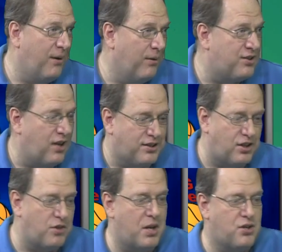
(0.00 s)
Red Sox,
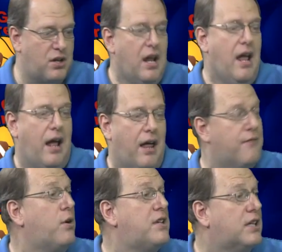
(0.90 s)
because you mentioned uh, the
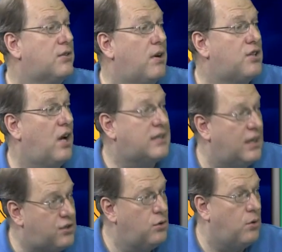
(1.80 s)
46 Red Sox
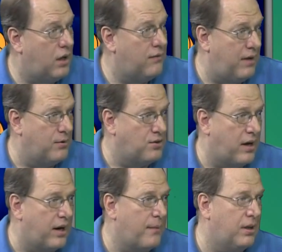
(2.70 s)
had two Hall of Famers on
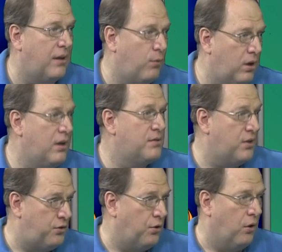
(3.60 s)
it, I believe, Williams
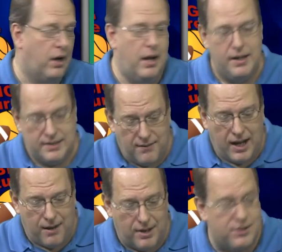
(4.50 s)
and Doerr.
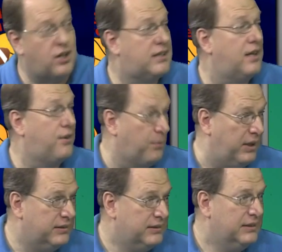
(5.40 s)
78 Red Sox had three,
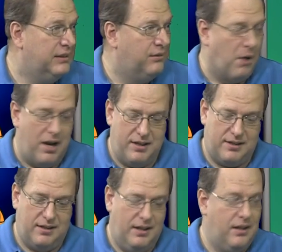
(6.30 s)

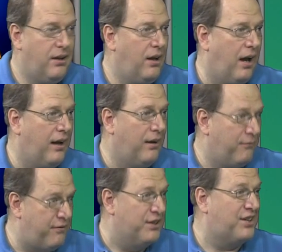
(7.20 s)
Rice, uh,
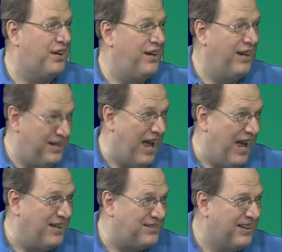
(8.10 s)
Fisk, and
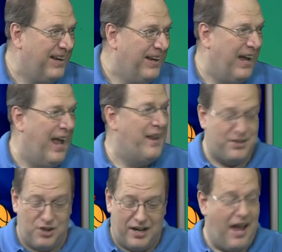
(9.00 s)
Yaz. And that's
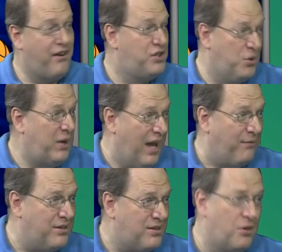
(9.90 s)
not counting Dewey
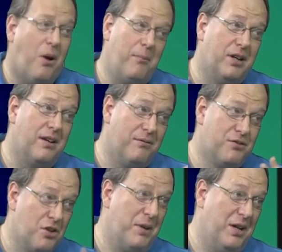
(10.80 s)
Evans, who I believe
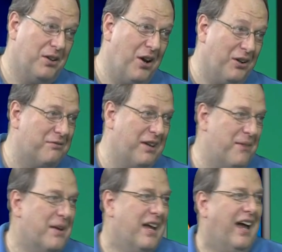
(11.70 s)
should be in the Hall of Fame.
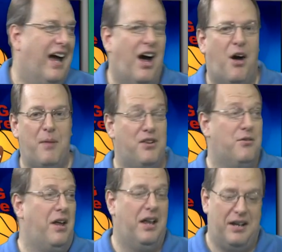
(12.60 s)
Um, and
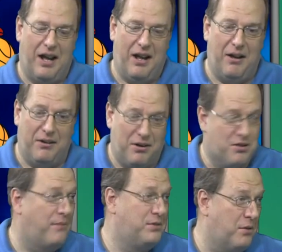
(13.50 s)
and uh,
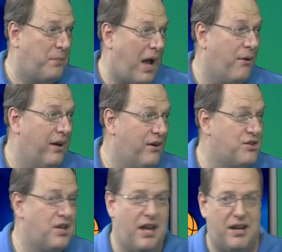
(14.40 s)
talking some power hitters,
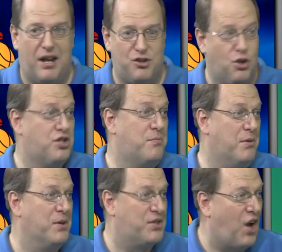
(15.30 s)
you had uh, George the
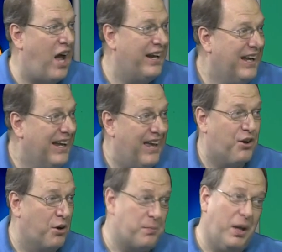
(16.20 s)
Boomer Scott, and of
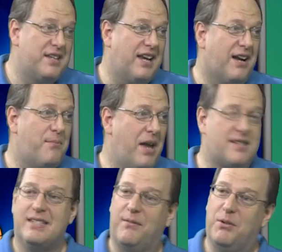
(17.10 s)
course playing second base
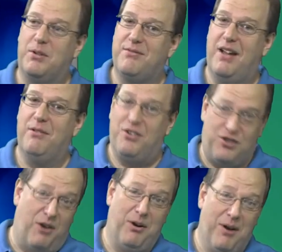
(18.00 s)
is everyone's favorite,
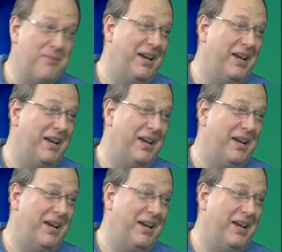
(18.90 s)
Jerry Remy.